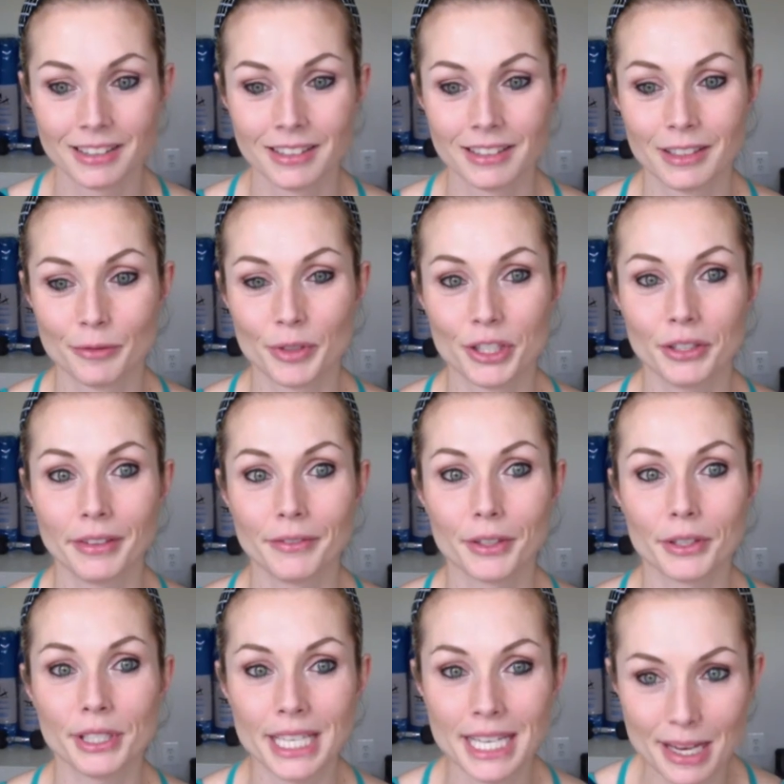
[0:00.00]
How much you love your
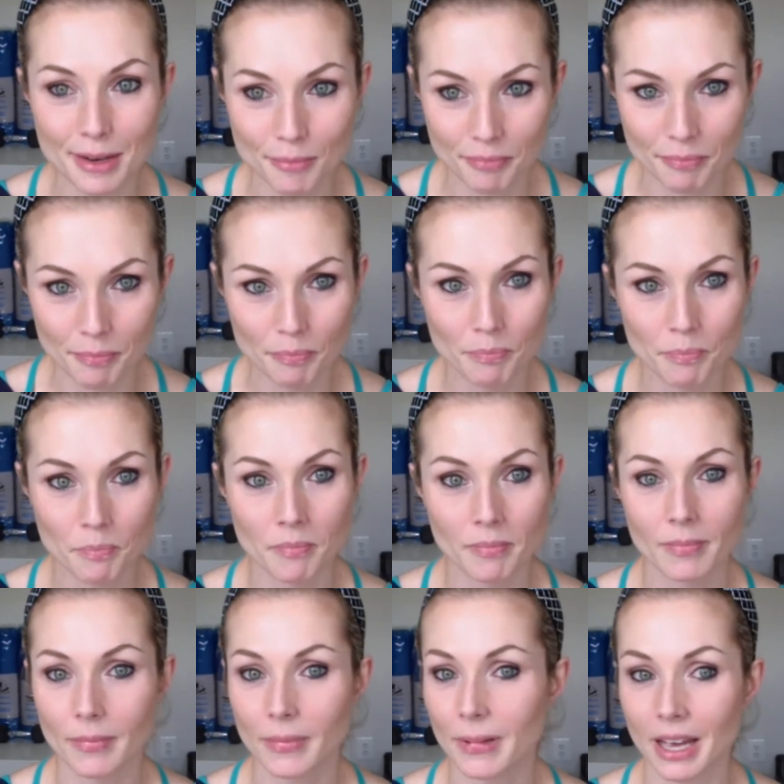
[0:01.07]
team?
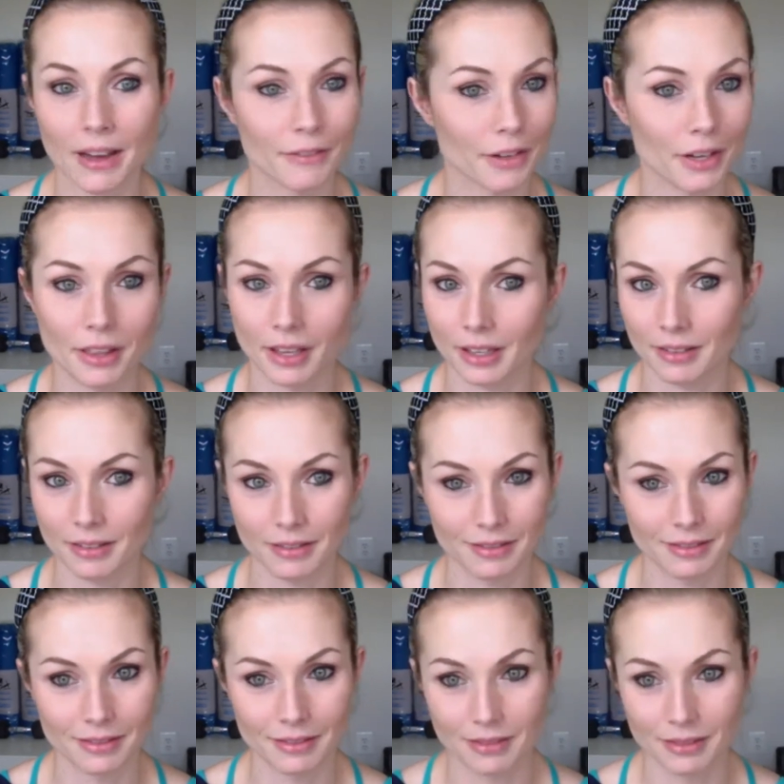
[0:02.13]
Everything.
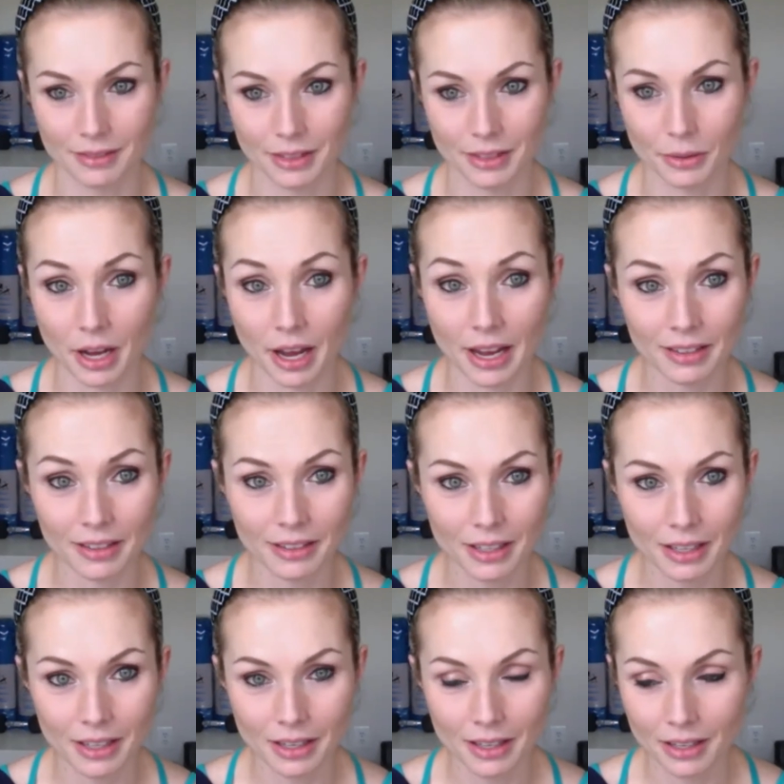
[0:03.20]
Okay?
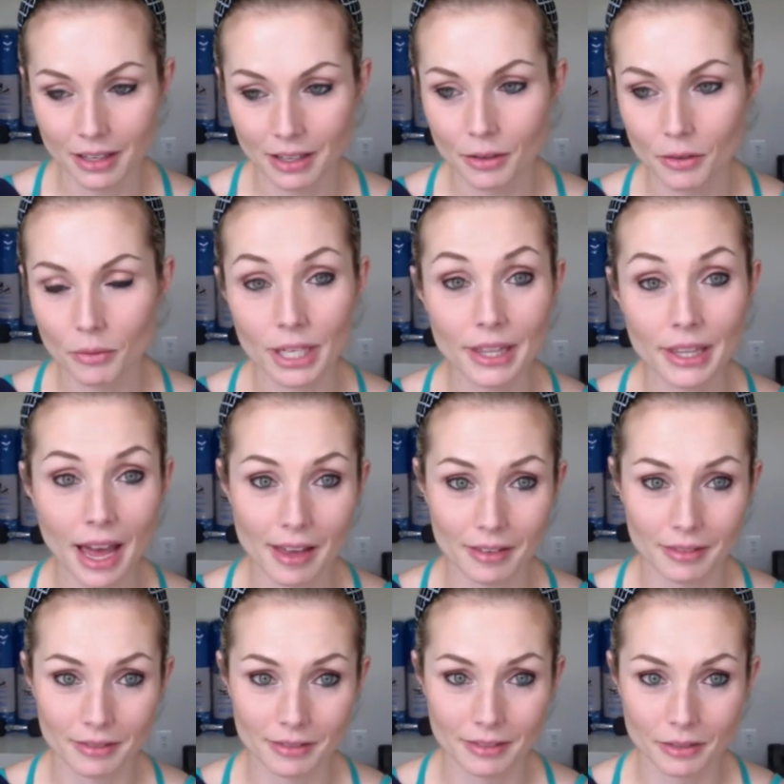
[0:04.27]
Read that.
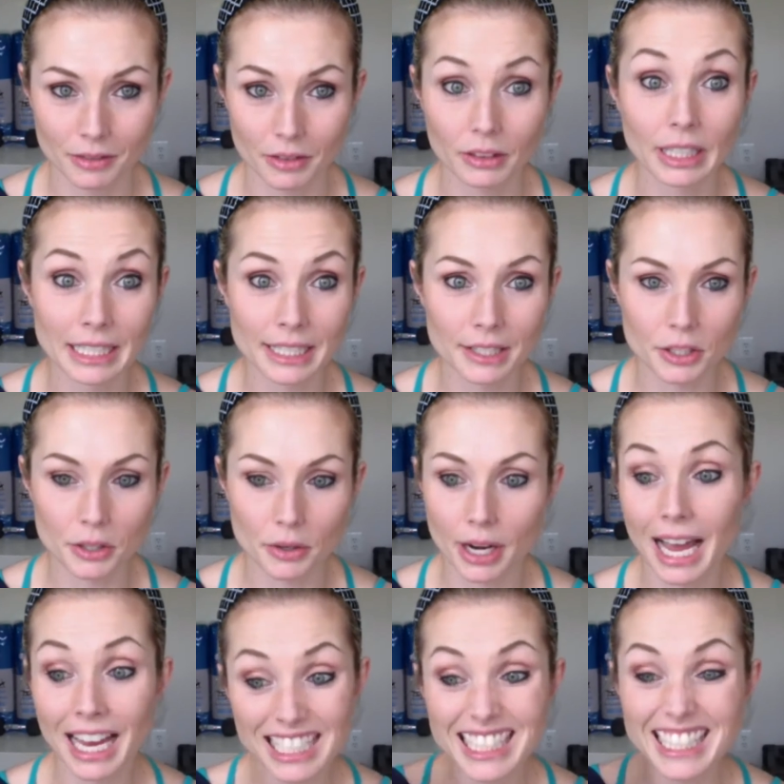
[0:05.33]
Or listen to it.
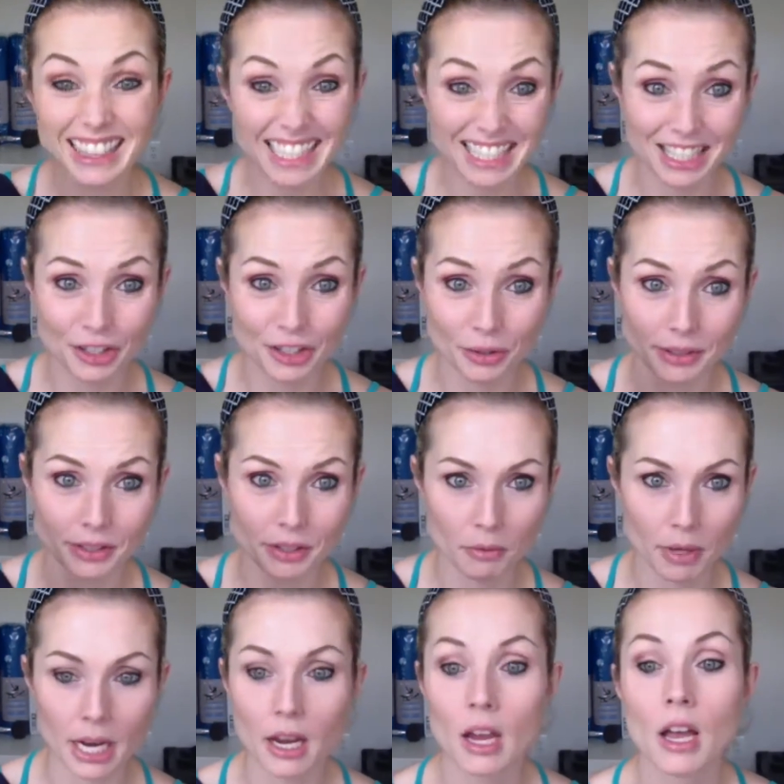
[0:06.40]
Actually, listen to it. Don't
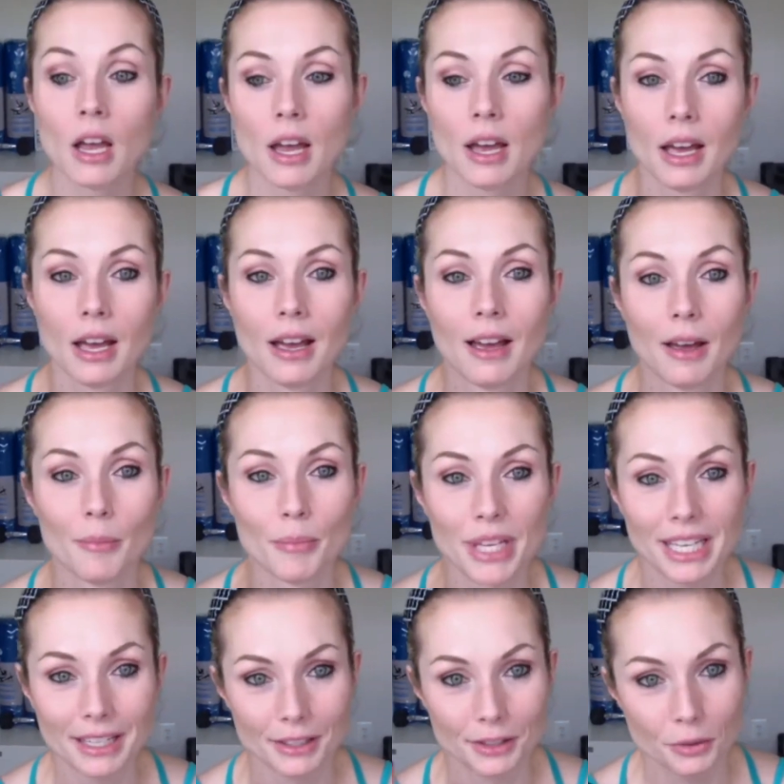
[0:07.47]
read it.
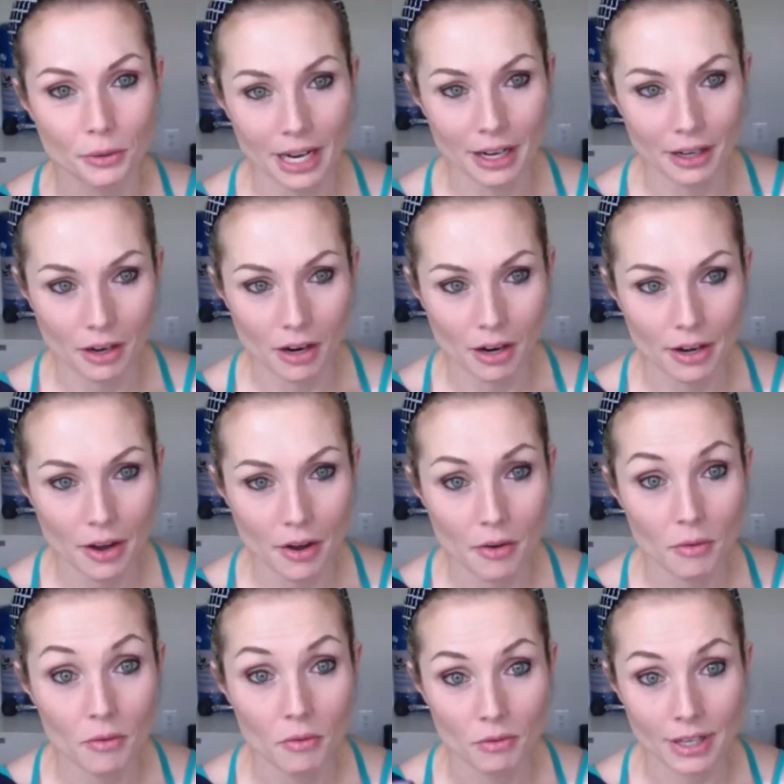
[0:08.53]
Because Grant
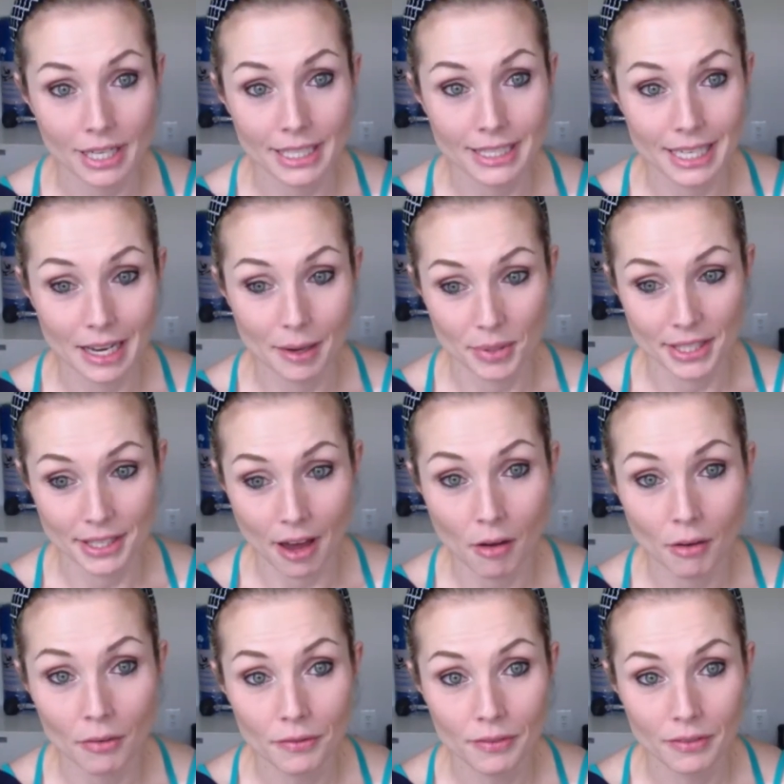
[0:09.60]
Cardone reads it
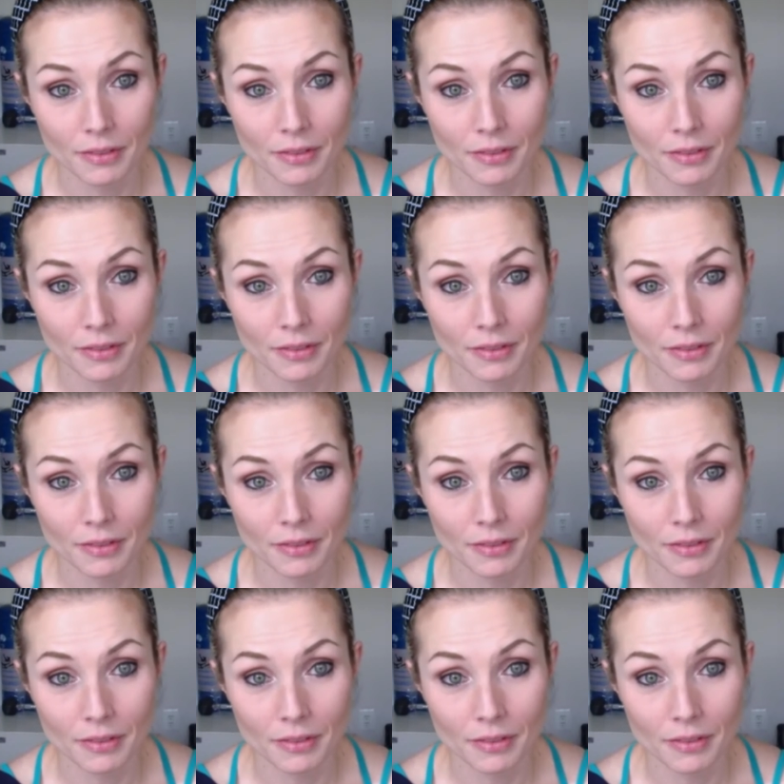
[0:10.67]
himself,